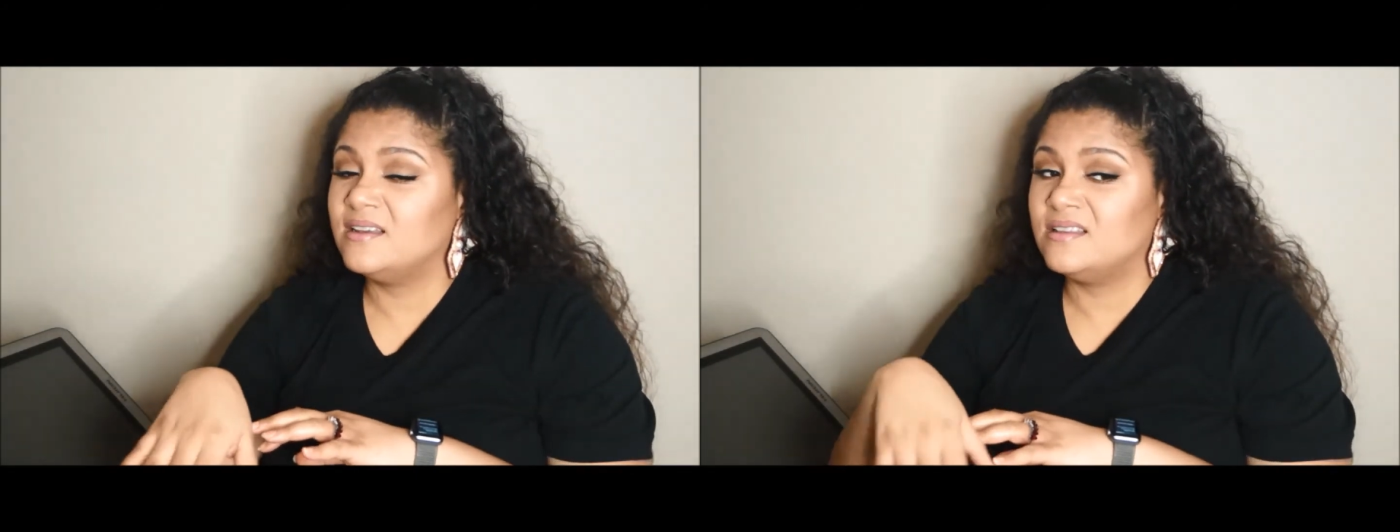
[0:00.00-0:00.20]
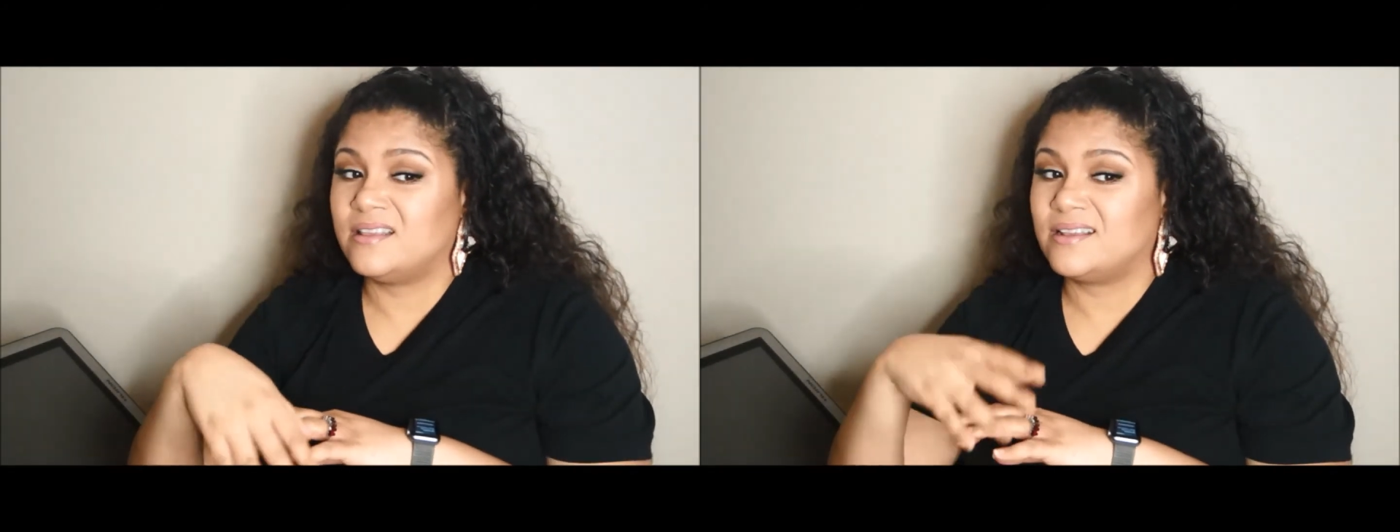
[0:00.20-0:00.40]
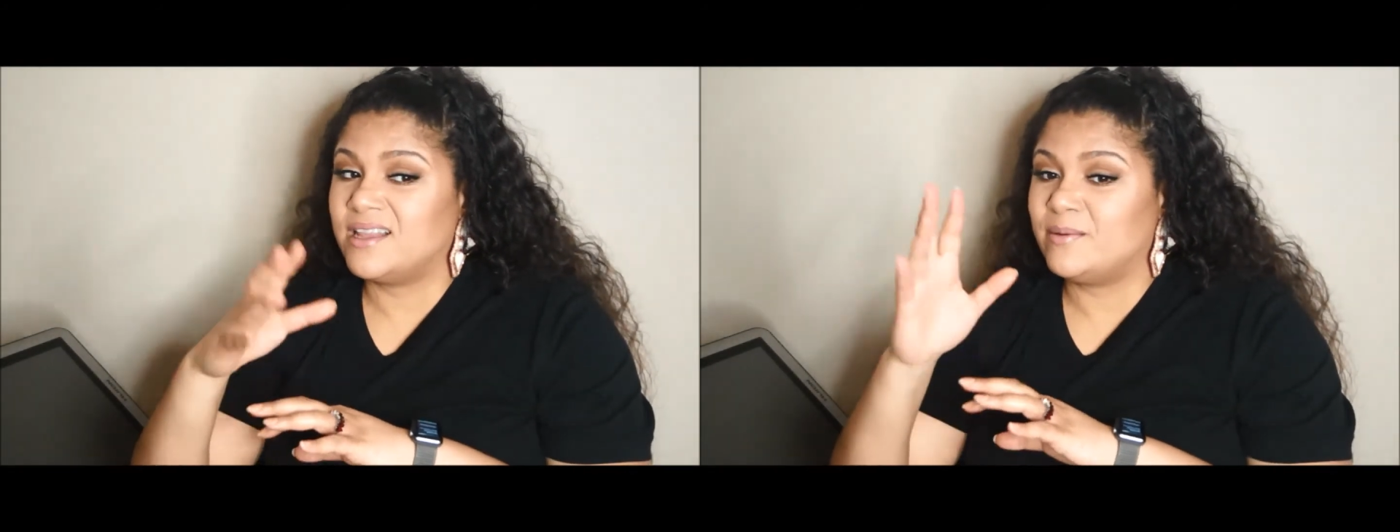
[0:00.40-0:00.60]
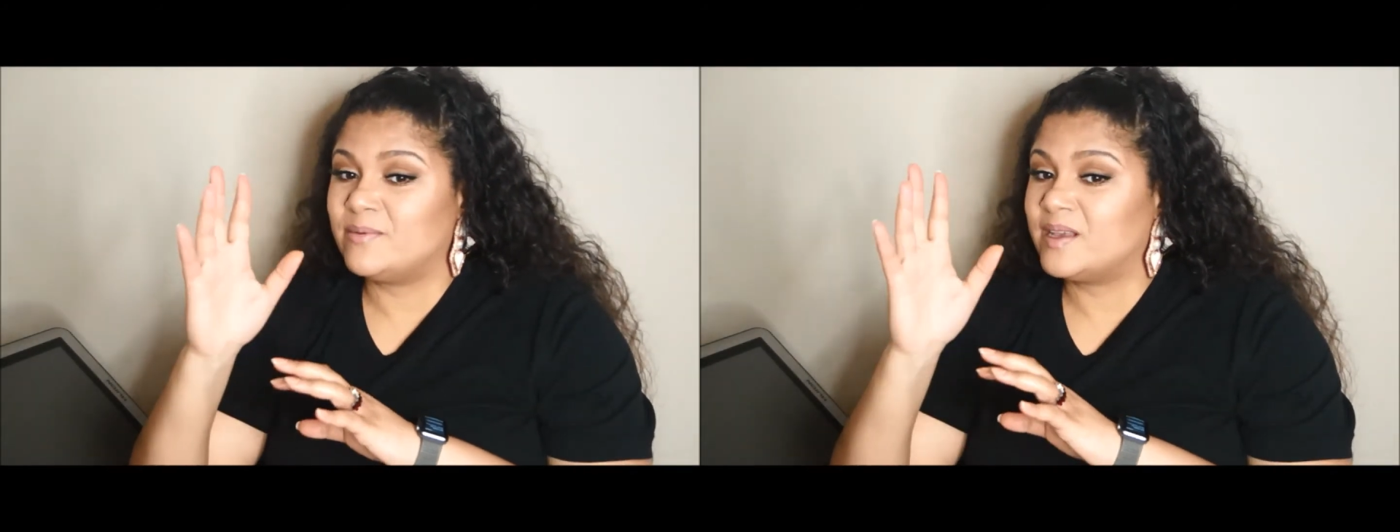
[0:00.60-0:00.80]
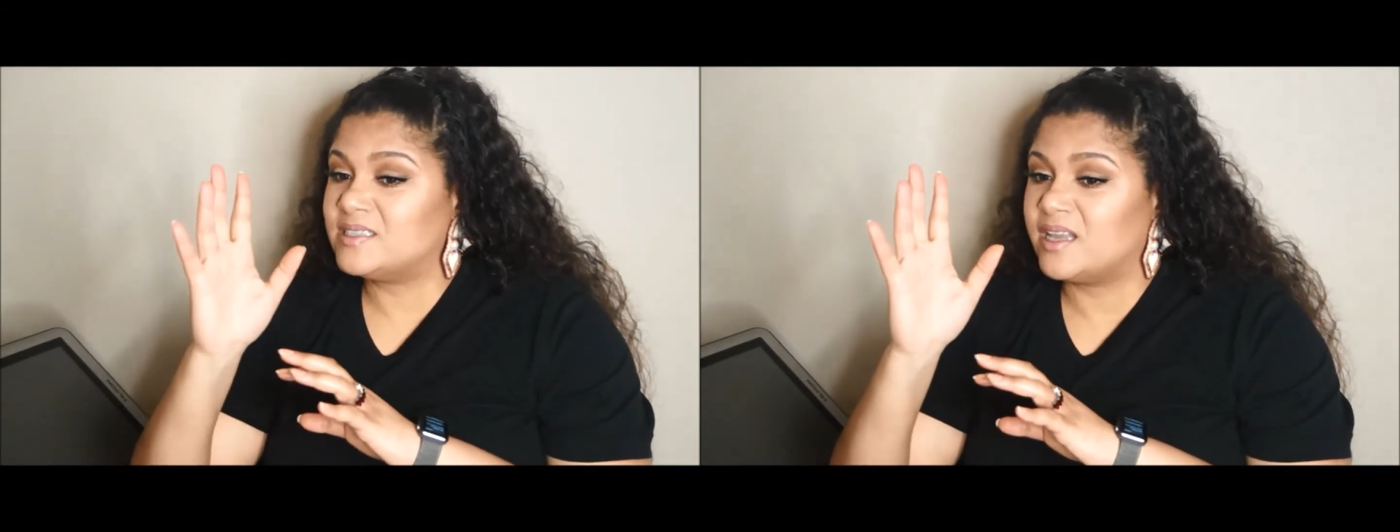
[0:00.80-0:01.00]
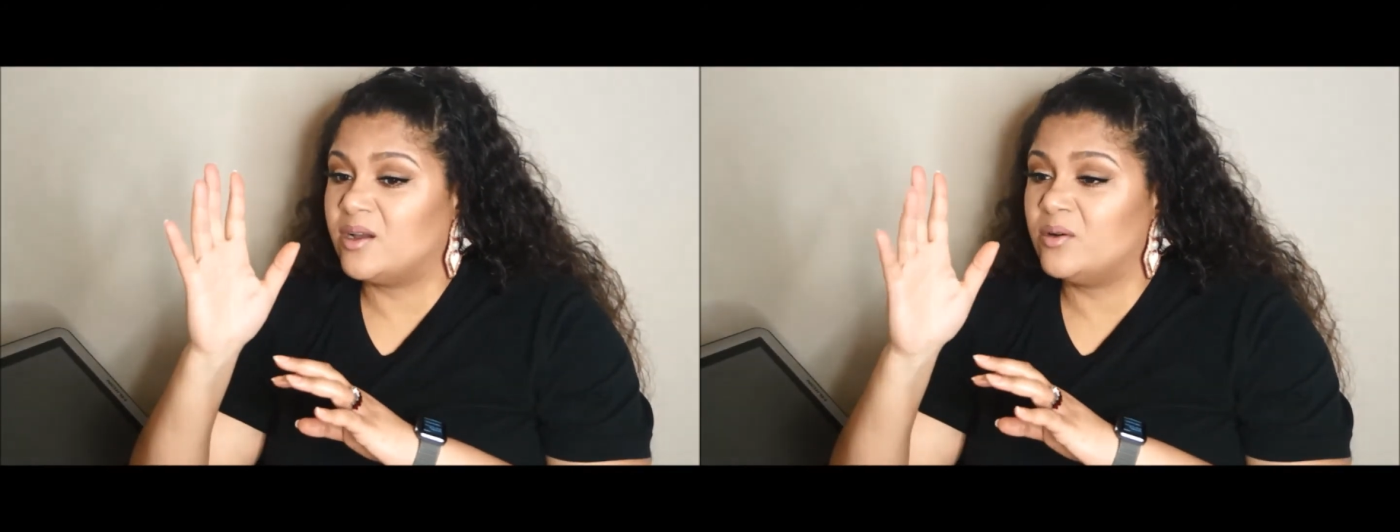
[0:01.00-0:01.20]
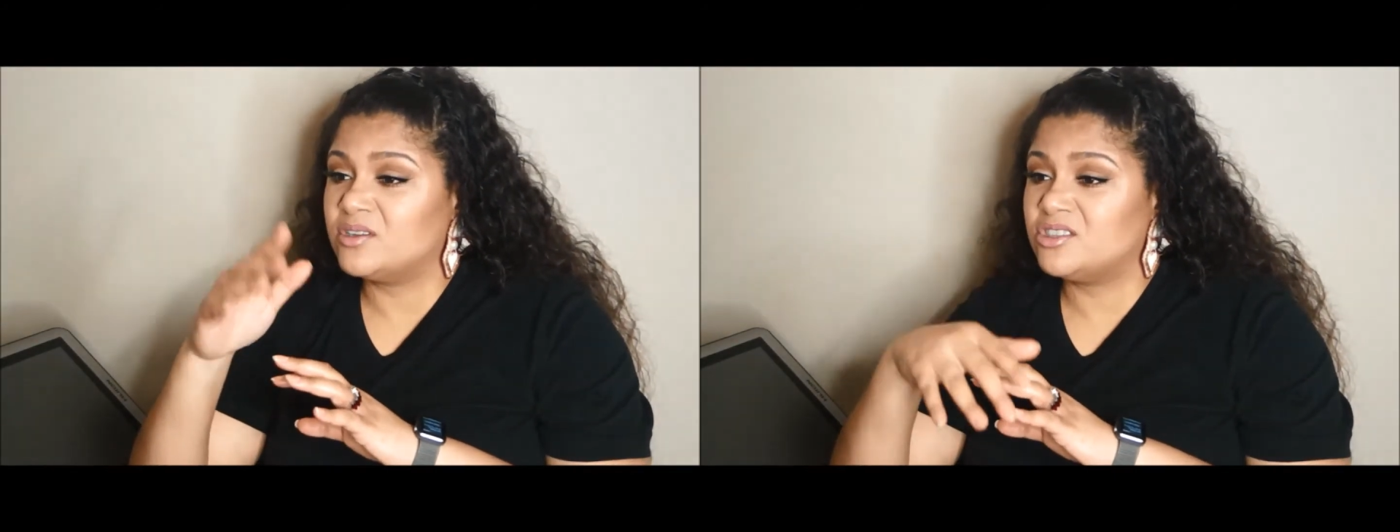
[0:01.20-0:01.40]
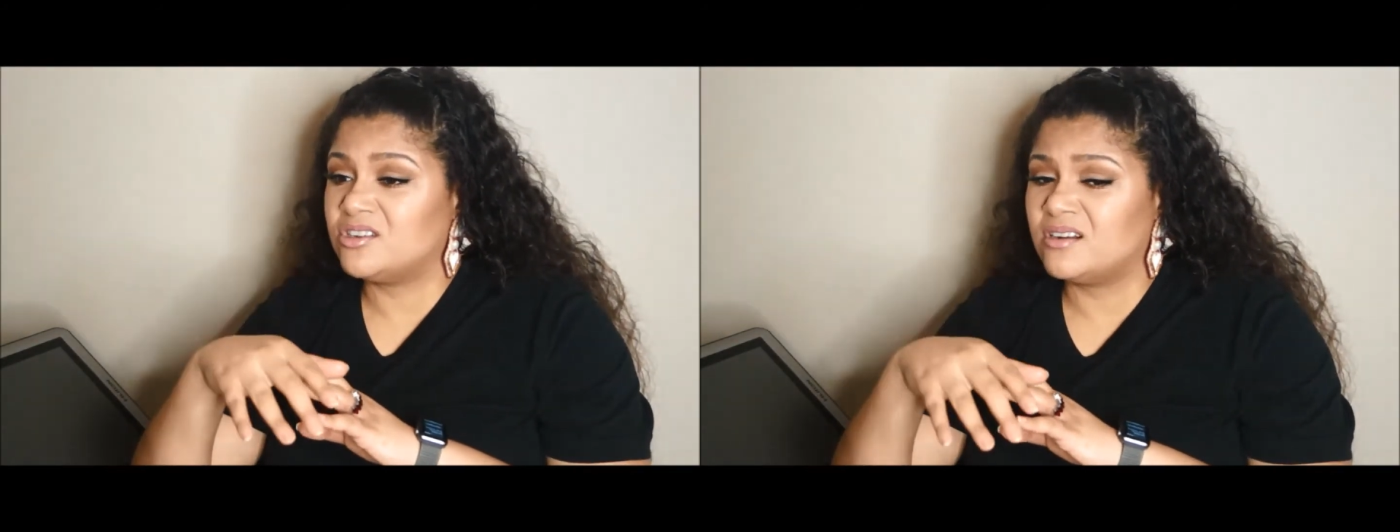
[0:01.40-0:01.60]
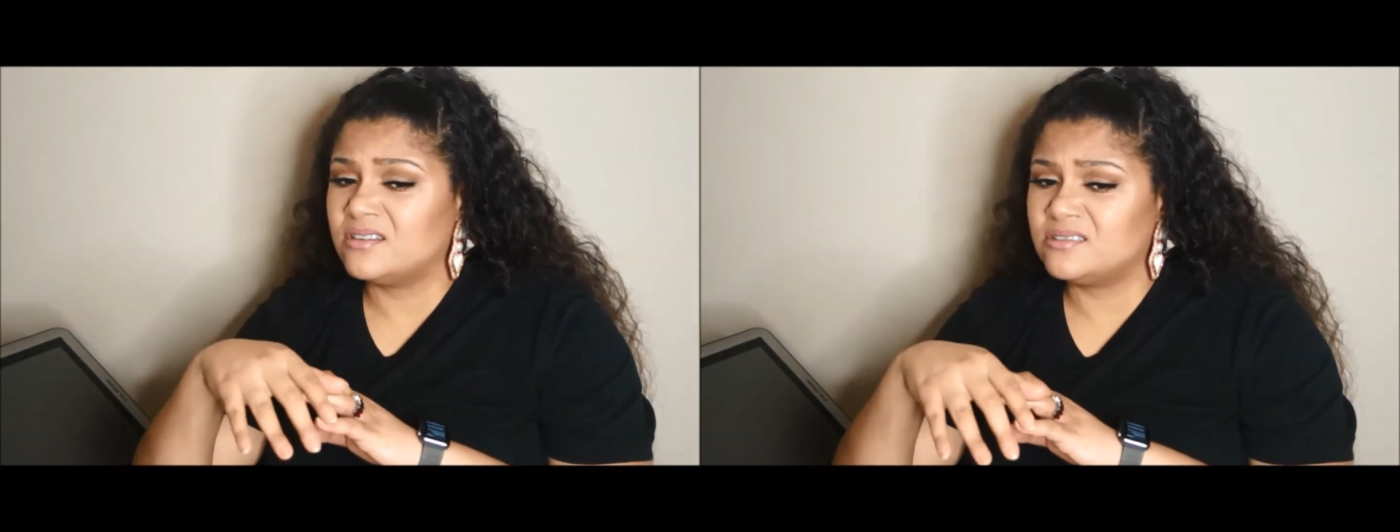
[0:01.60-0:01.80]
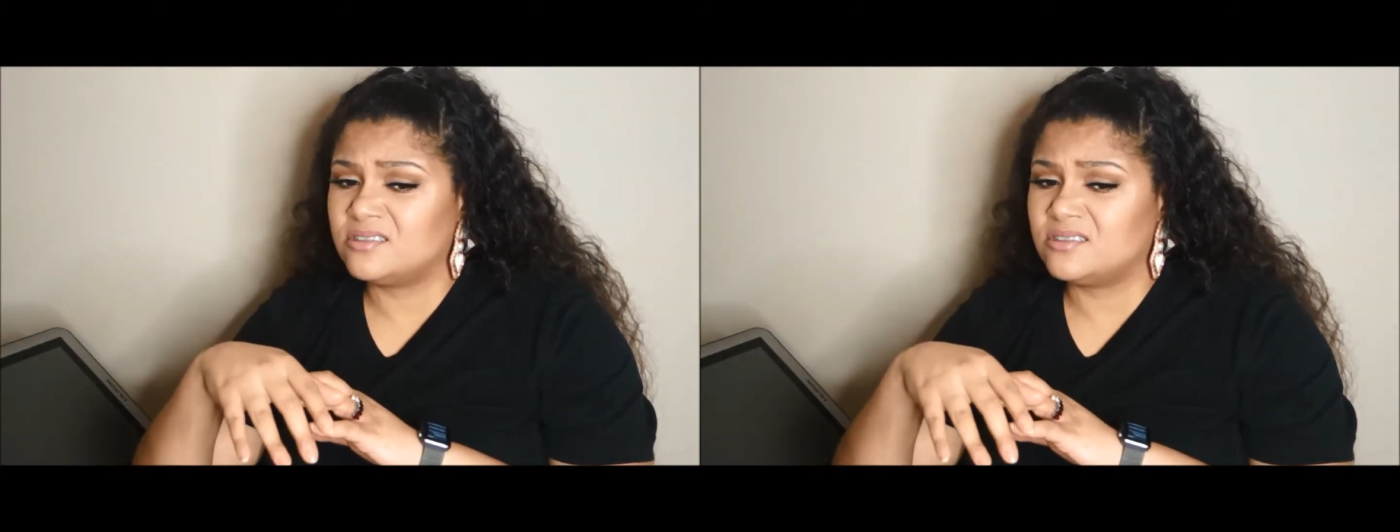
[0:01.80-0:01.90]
They claim because they go to church